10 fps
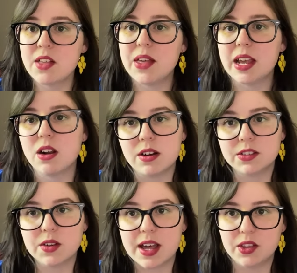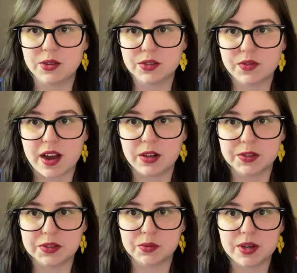they can also edit those
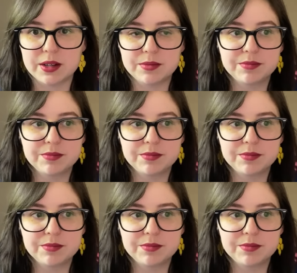files as well.